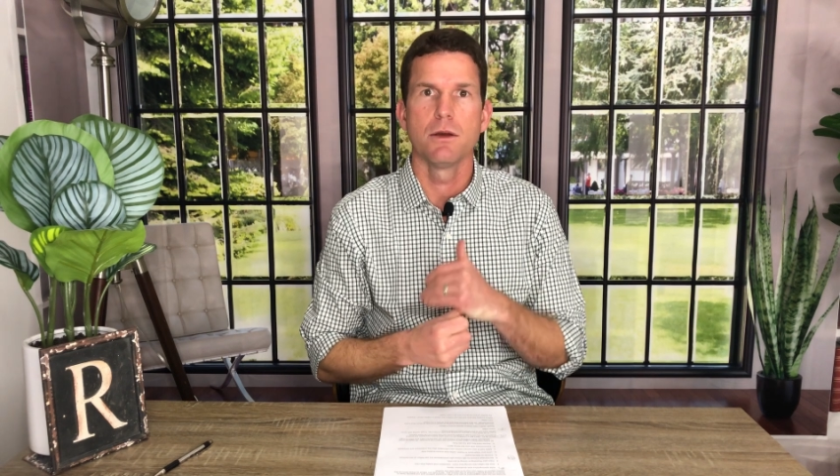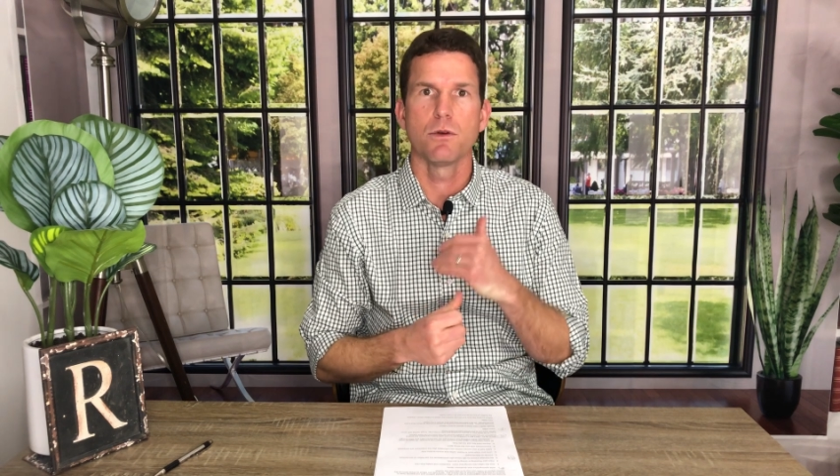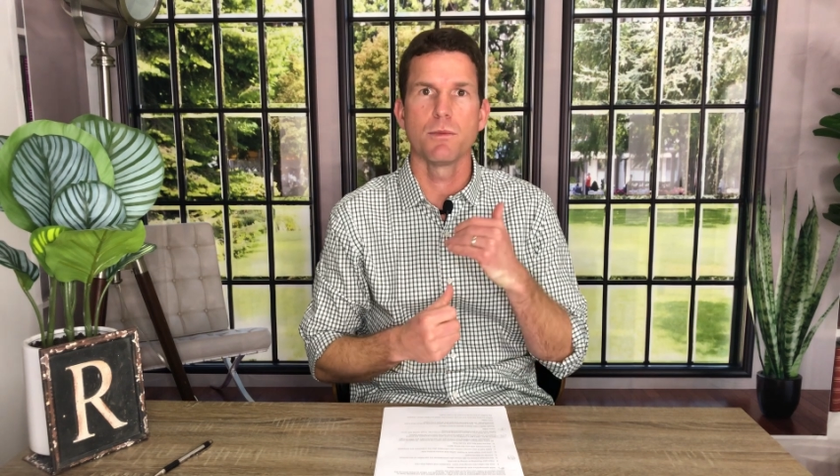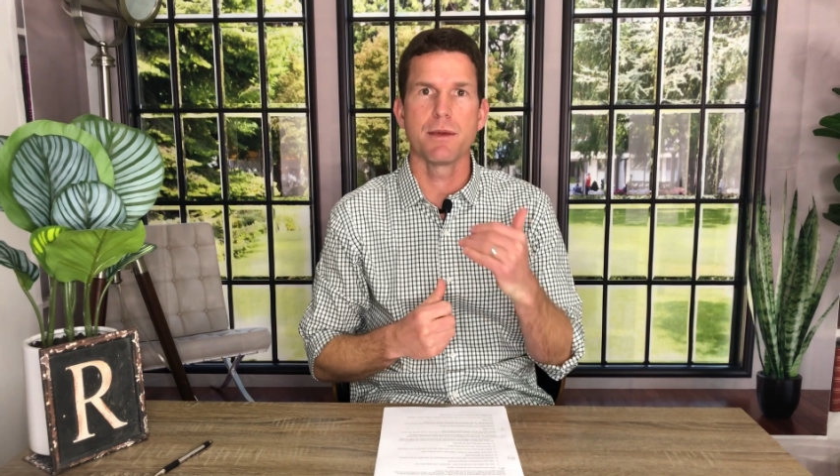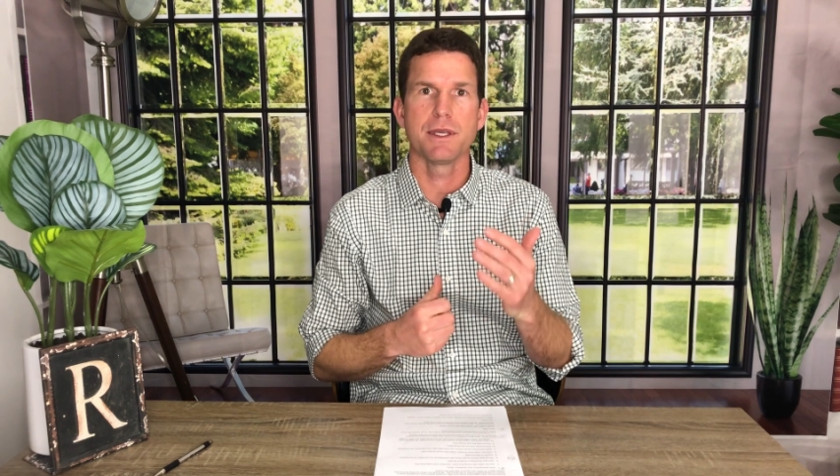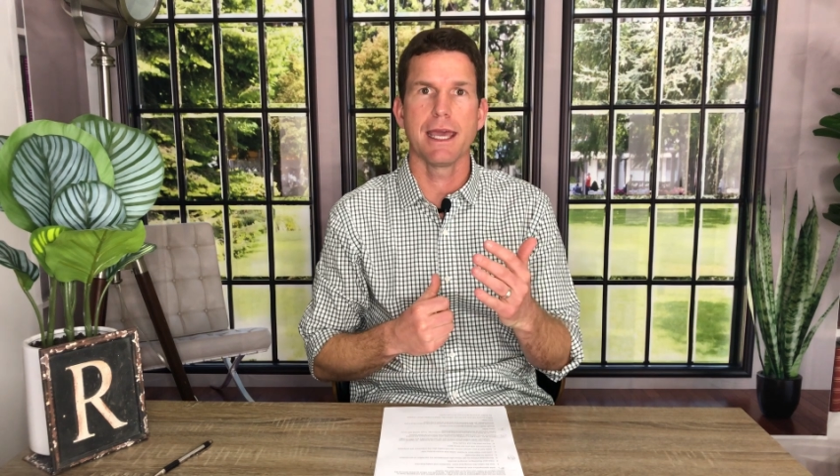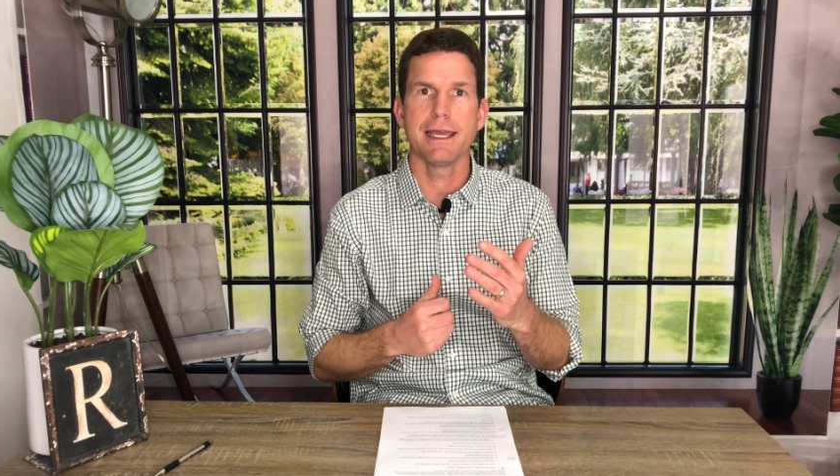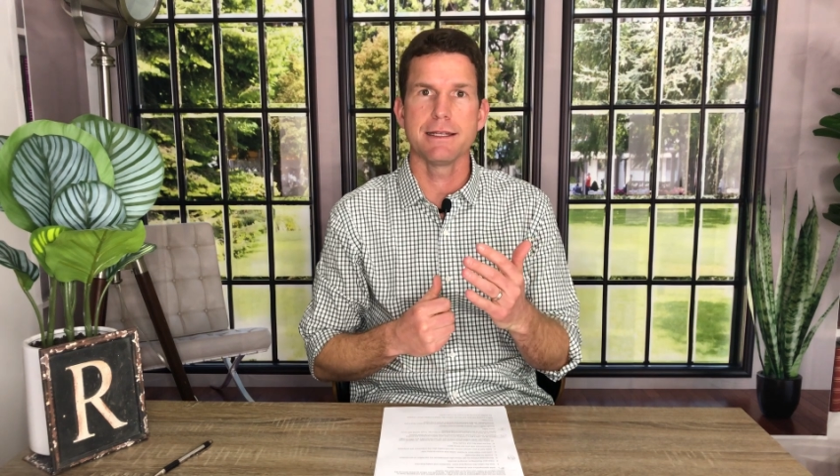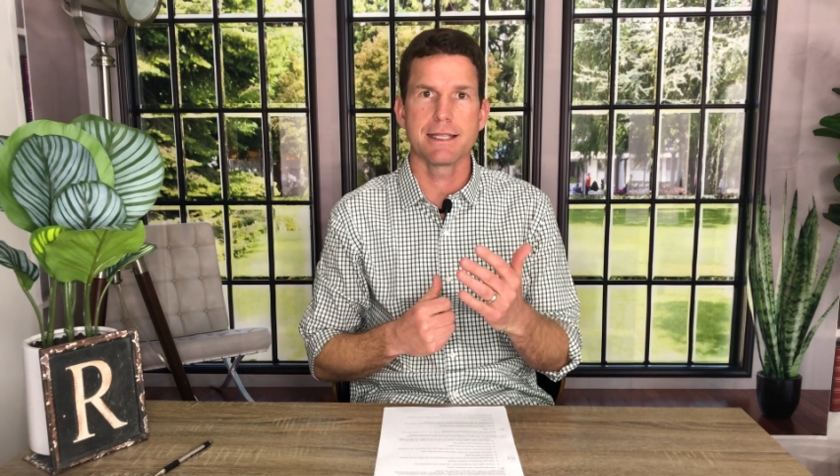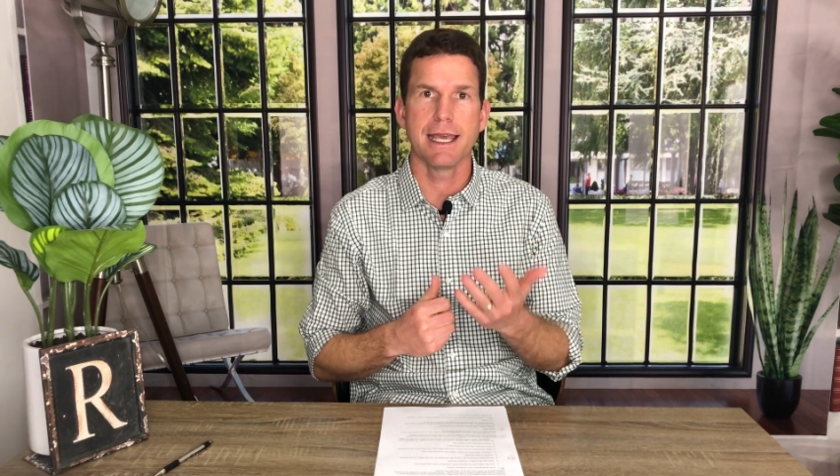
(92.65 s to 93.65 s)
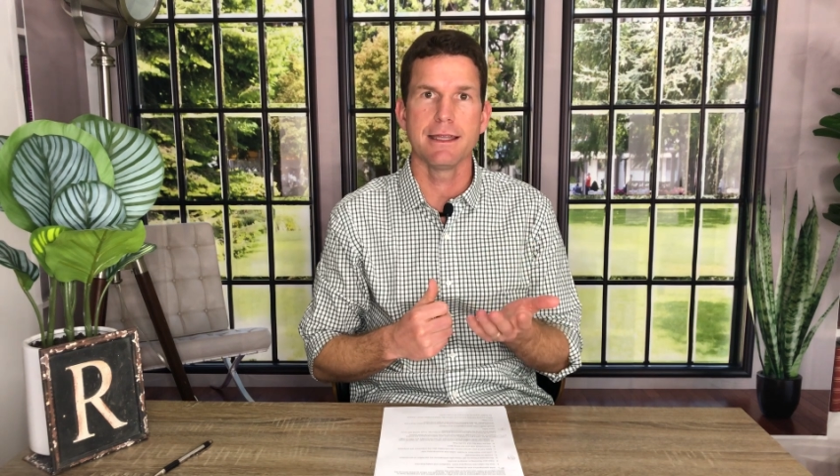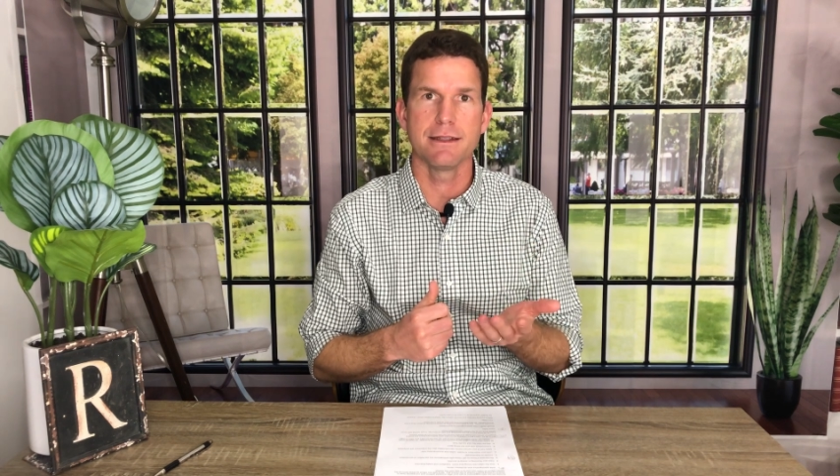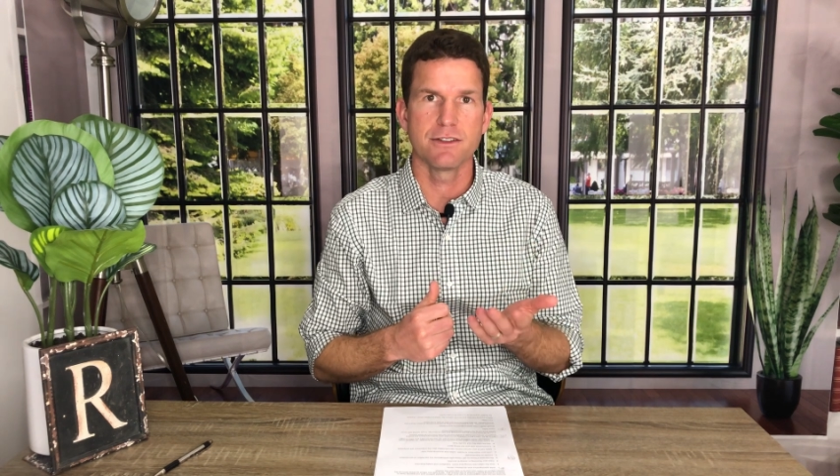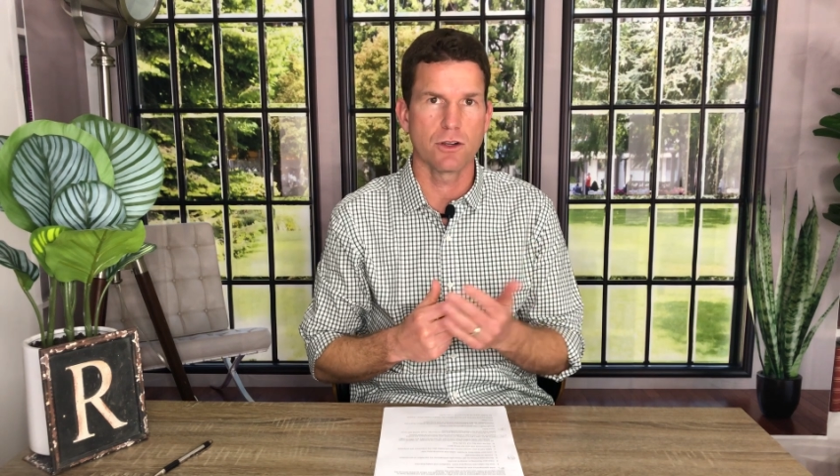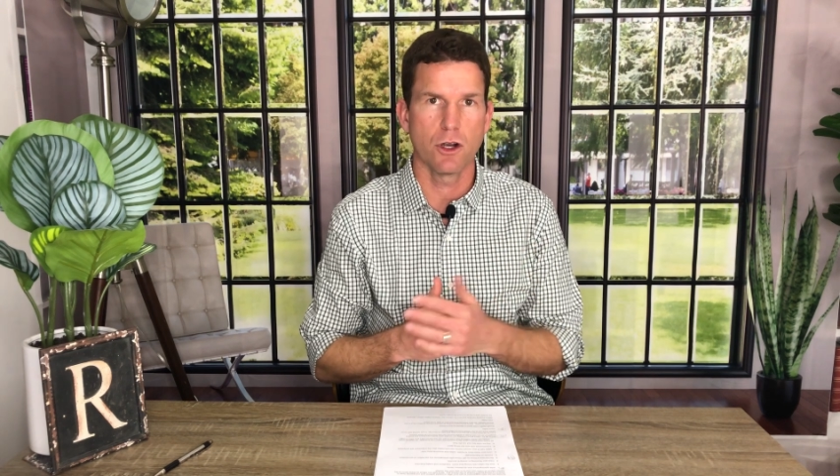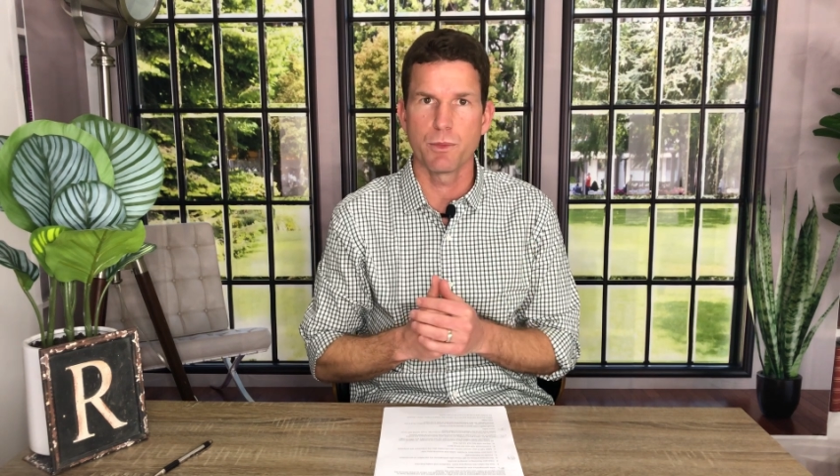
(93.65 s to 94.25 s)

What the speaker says: well, maybe $810 is your